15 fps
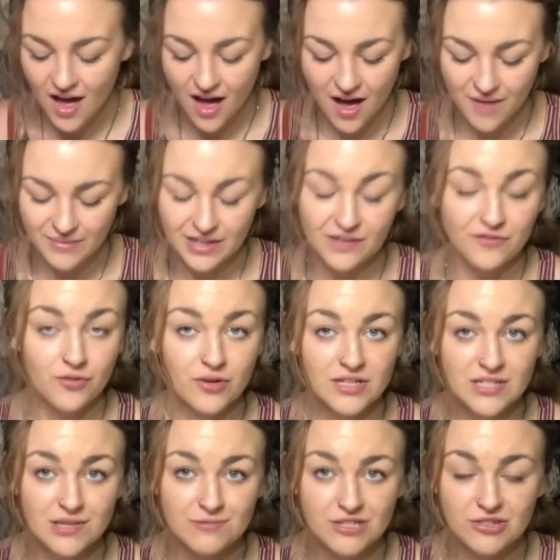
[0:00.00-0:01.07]
And of
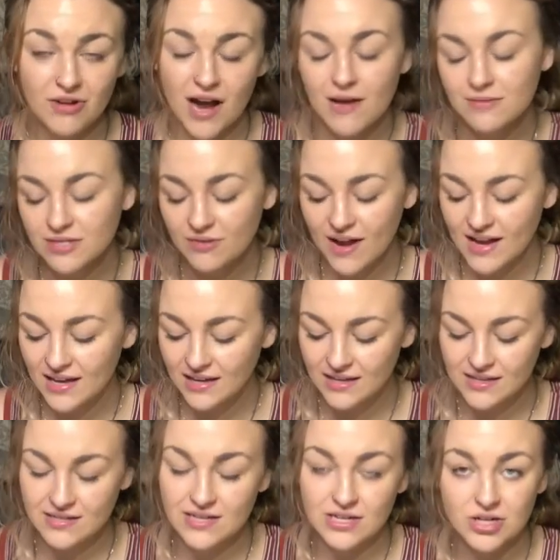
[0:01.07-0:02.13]
course, subscribe so I can
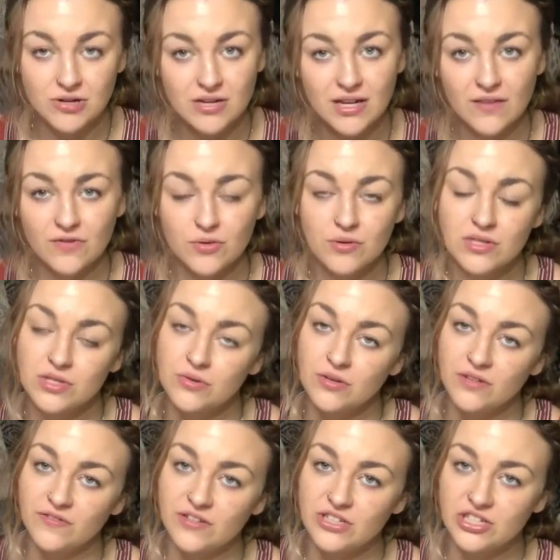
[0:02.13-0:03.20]
continue to give you
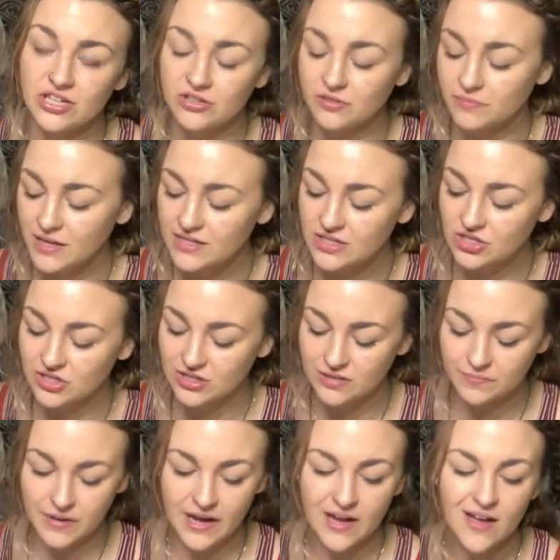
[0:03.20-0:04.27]
intuitively channeled messages.
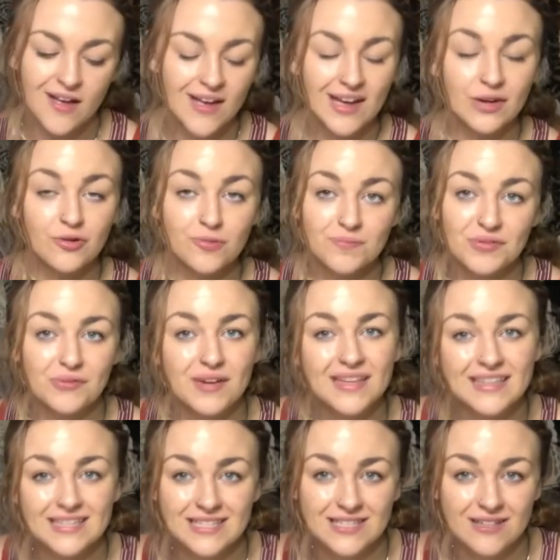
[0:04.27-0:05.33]
But Group 3,
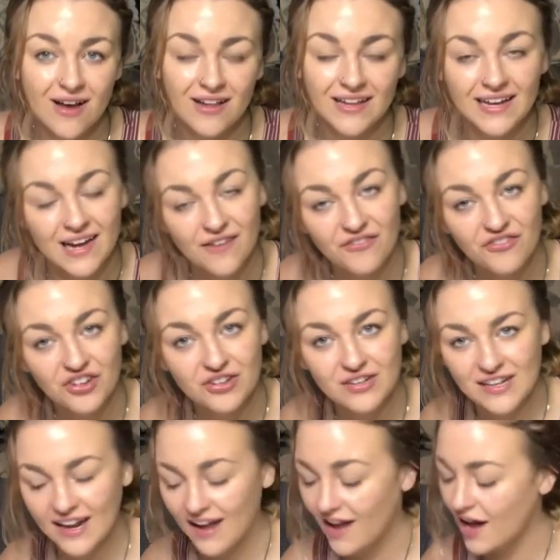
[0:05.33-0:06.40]
this is all I have for you
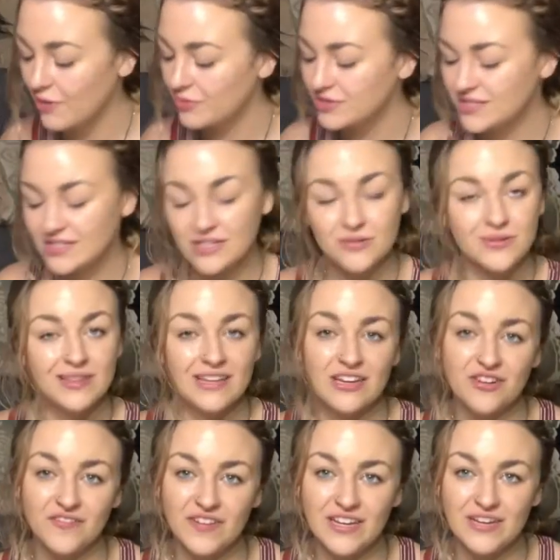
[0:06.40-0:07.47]
today. I will see you in
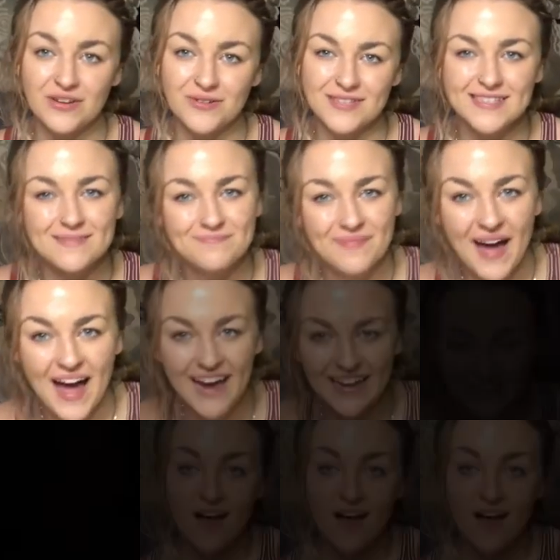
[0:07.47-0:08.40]
later videos. Bye.